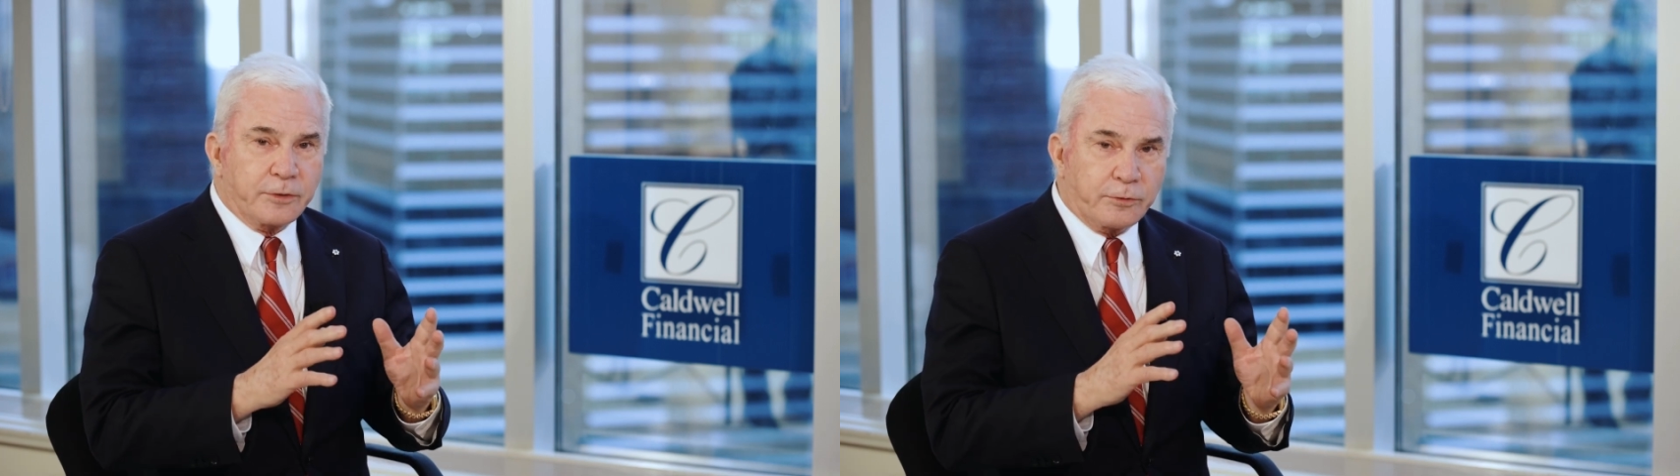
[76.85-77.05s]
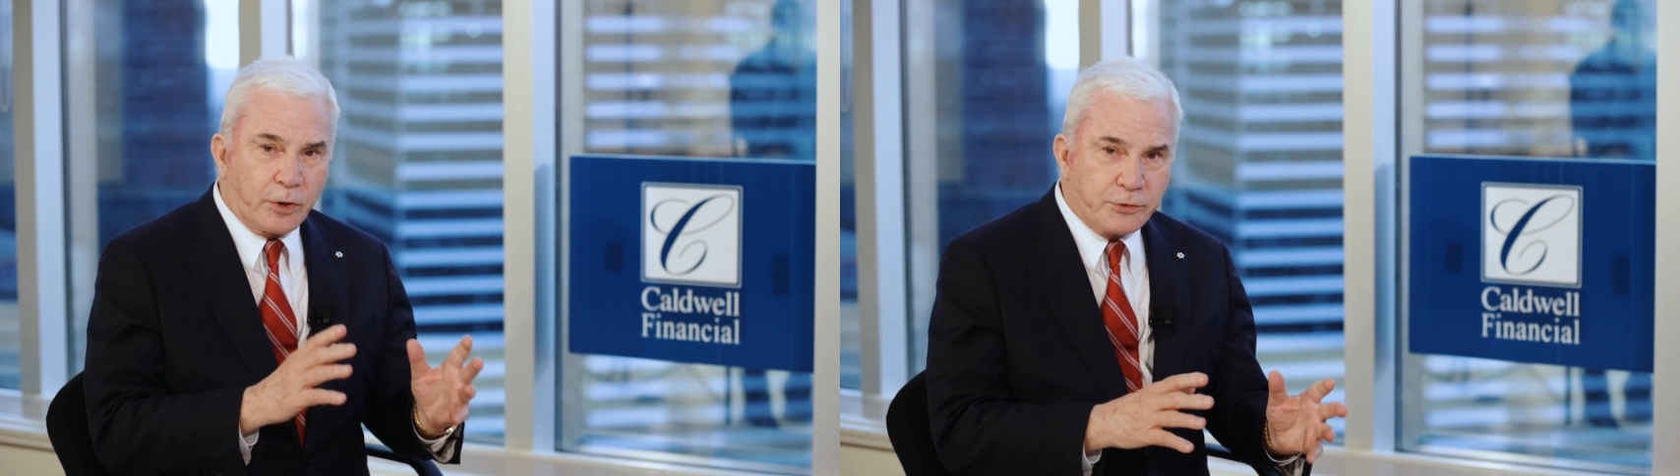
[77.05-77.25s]

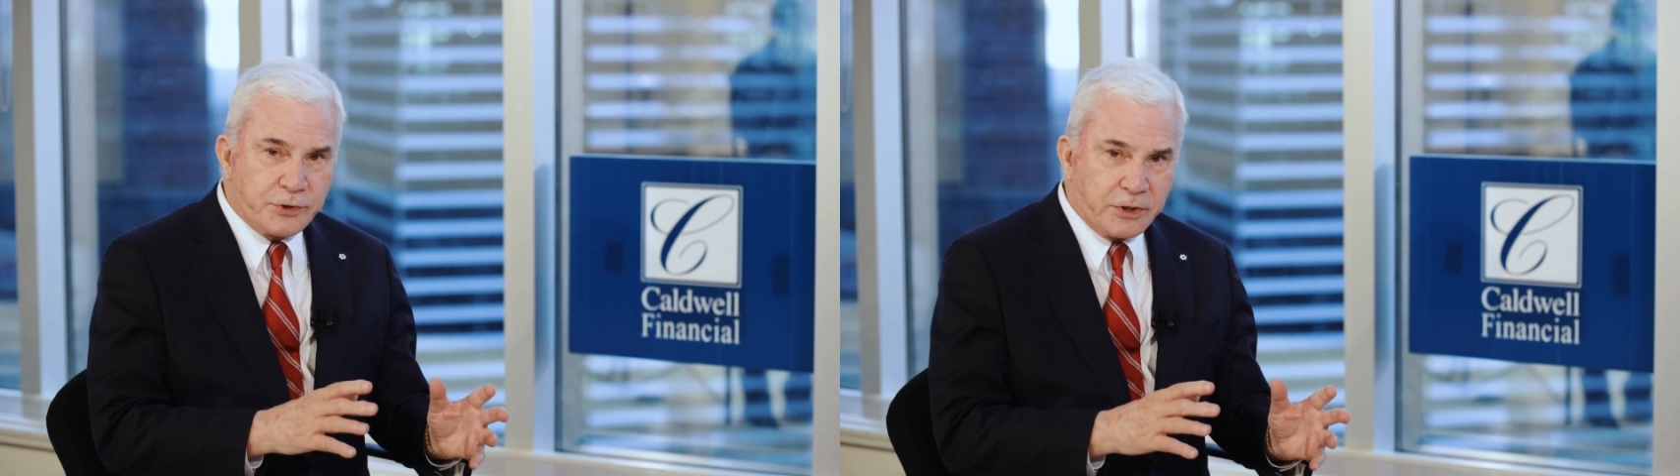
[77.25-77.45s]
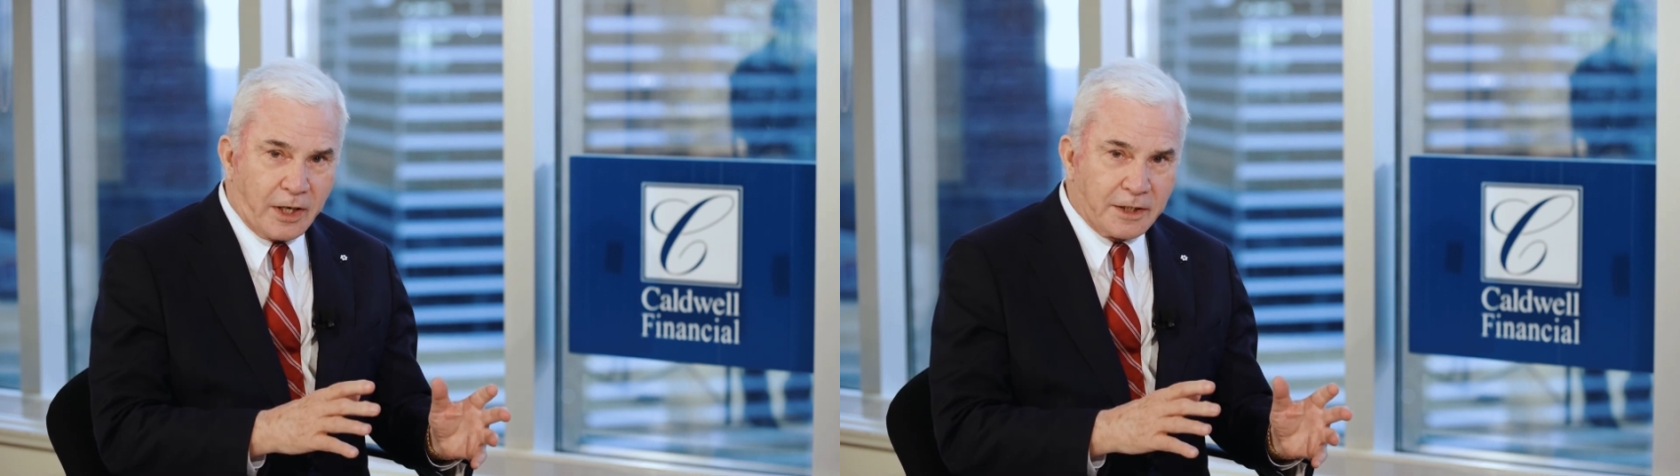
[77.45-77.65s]
growth
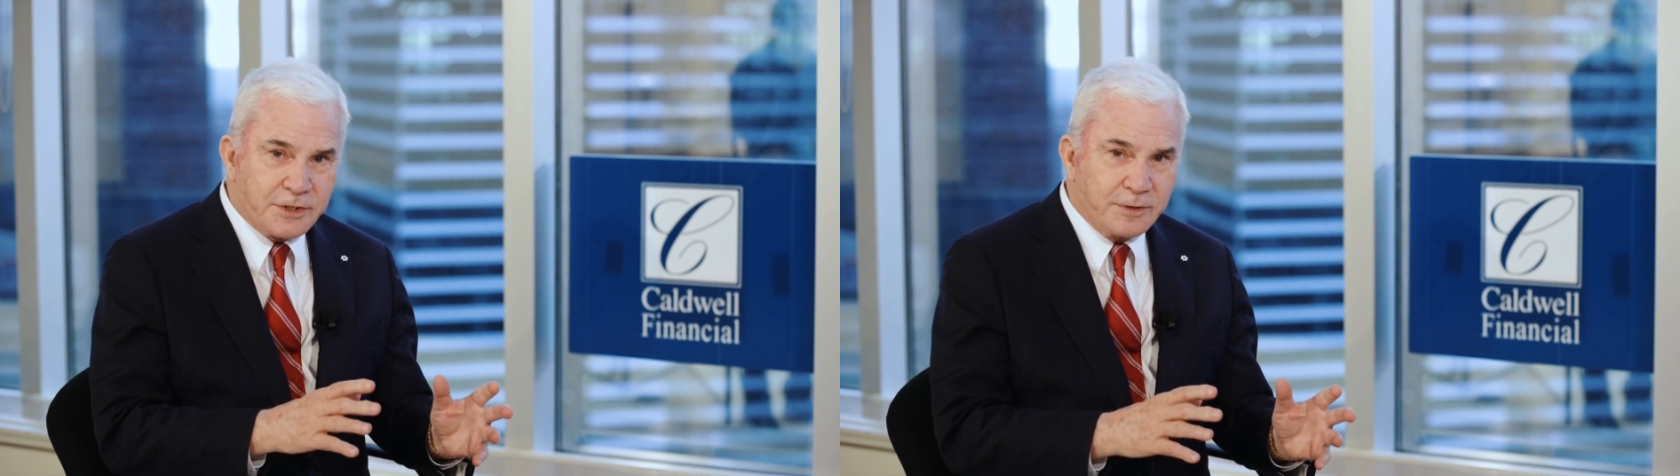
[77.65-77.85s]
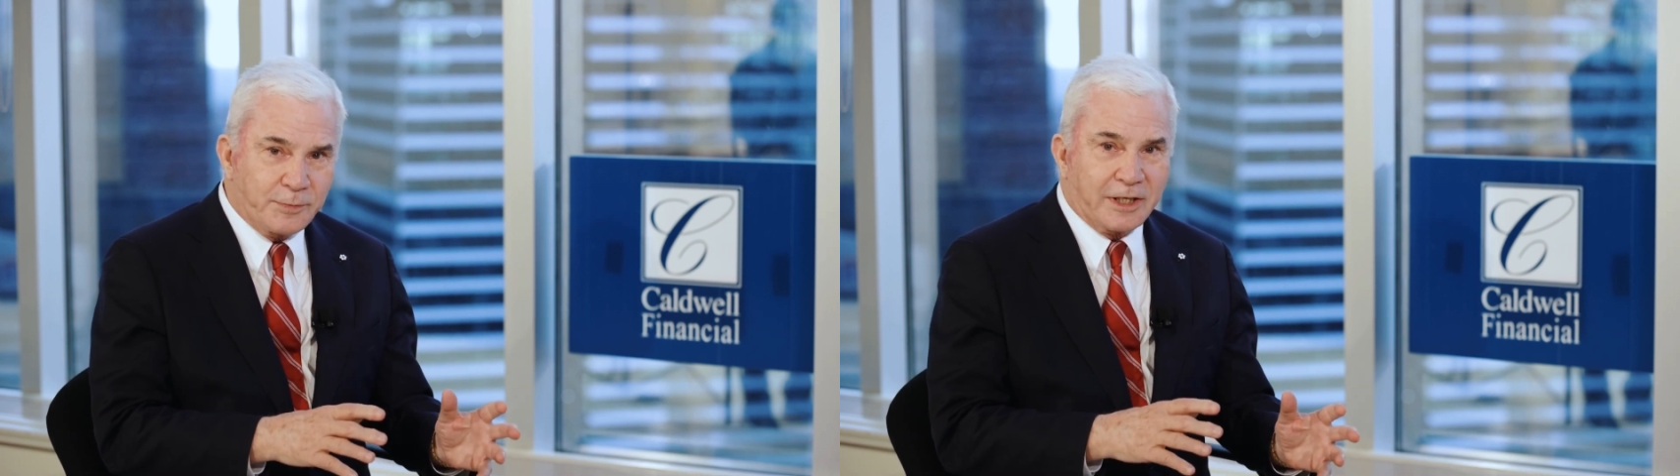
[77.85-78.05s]

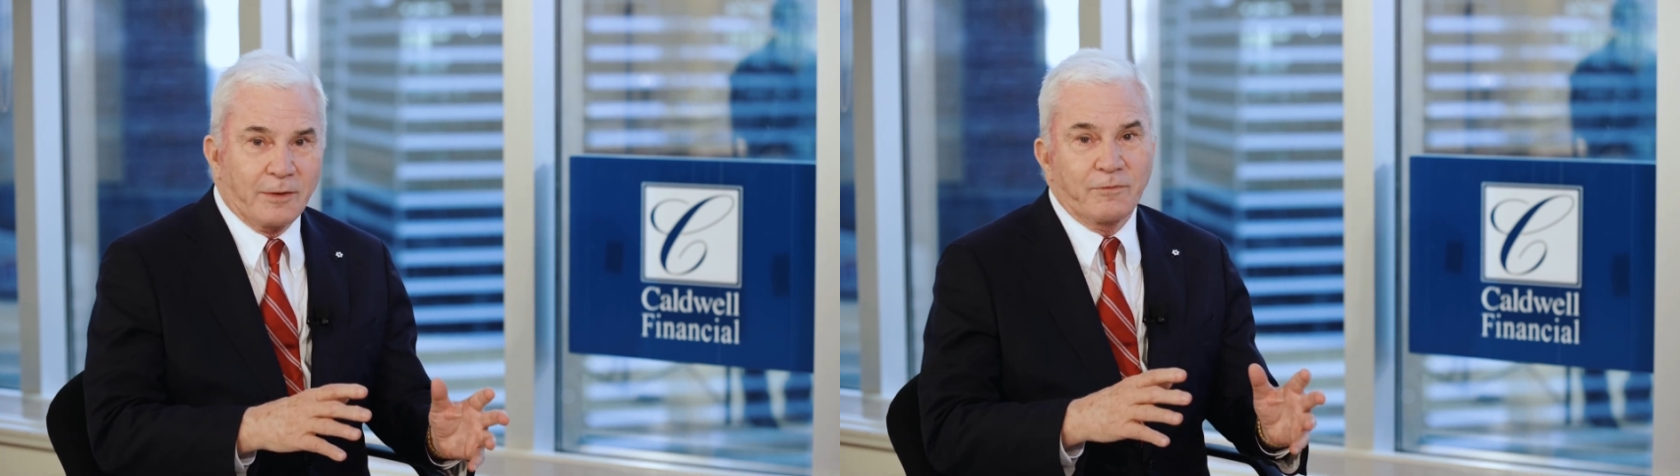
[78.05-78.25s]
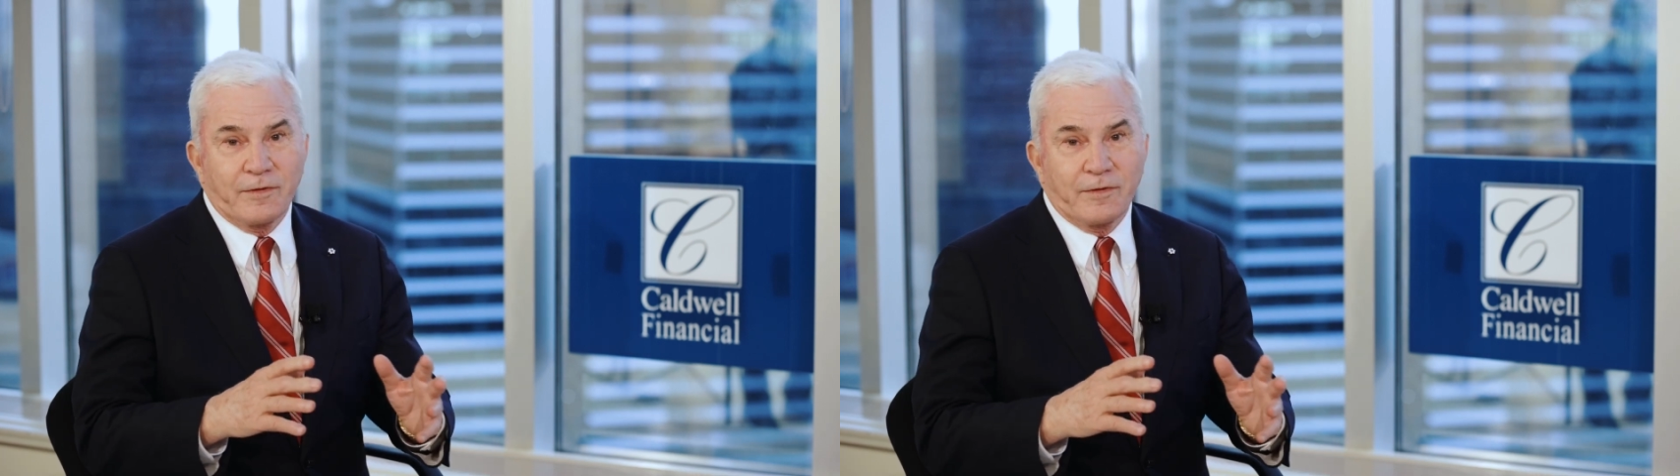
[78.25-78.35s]
stocks become